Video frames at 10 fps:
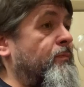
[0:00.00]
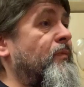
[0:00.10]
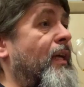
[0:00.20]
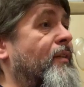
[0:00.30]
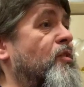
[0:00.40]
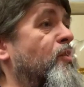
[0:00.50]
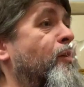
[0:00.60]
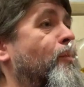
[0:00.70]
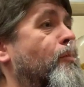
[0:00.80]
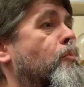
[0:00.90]
That's the
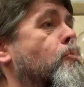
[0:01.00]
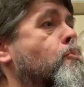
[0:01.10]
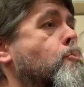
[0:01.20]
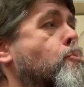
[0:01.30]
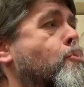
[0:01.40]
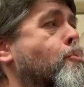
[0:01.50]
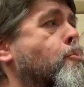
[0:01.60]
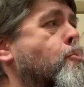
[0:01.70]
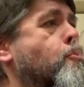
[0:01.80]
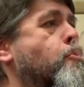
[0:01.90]
same angle. You're
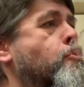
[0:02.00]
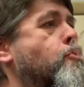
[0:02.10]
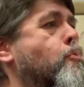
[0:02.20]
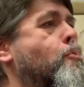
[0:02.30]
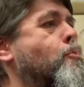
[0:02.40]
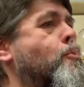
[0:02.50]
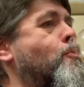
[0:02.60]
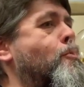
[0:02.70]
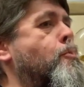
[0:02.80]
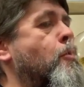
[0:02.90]
not getting that
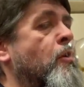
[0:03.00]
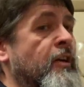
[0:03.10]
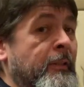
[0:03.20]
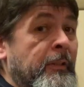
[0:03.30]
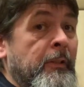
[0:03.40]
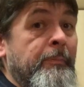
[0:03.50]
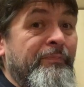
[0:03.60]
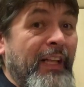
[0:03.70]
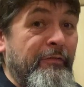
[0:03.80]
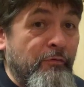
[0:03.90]
liquid.
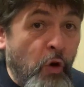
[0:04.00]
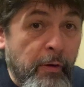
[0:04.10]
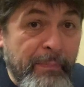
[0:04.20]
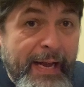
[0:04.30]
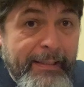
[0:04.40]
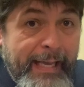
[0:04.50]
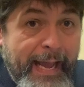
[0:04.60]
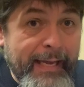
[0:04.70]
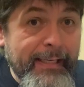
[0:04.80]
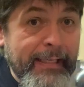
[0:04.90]
If you've got a bad
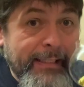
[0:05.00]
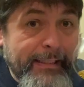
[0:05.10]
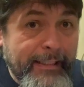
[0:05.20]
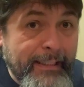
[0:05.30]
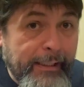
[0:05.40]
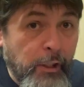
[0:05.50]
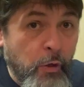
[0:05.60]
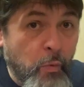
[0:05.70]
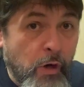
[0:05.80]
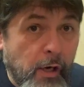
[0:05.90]
neck, this isn't going to
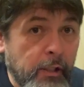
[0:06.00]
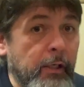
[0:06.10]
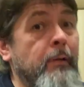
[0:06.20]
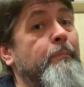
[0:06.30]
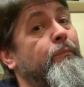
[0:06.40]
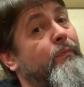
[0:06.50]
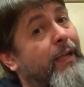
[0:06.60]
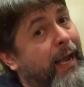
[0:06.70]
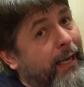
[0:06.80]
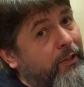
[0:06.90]
work
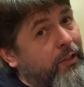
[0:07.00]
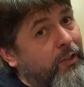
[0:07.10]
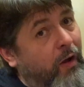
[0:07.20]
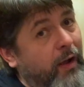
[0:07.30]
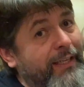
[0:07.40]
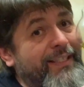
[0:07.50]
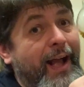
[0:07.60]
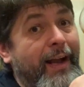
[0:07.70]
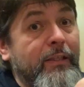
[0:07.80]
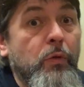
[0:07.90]
exercise
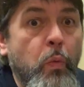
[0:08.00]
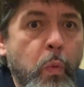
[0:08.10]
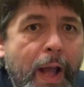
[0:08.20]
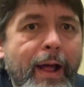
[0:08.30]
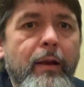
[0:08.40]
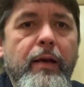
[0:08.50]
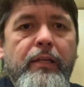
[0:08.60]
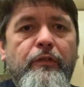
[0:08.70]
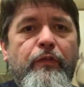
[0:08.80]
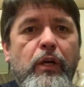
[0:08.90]
as well
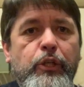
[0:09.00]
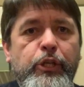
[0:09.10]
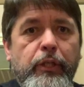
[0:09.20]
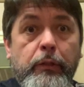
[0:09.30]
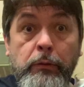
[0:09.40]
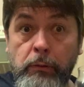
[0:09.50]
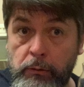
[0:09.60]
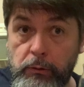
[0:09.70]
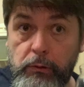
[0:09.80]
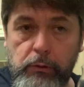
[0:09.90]
as function.
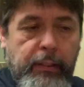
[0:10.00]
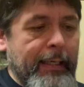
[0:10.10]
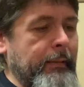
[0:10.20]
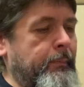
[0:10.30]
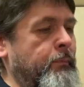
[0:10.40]
Yeah?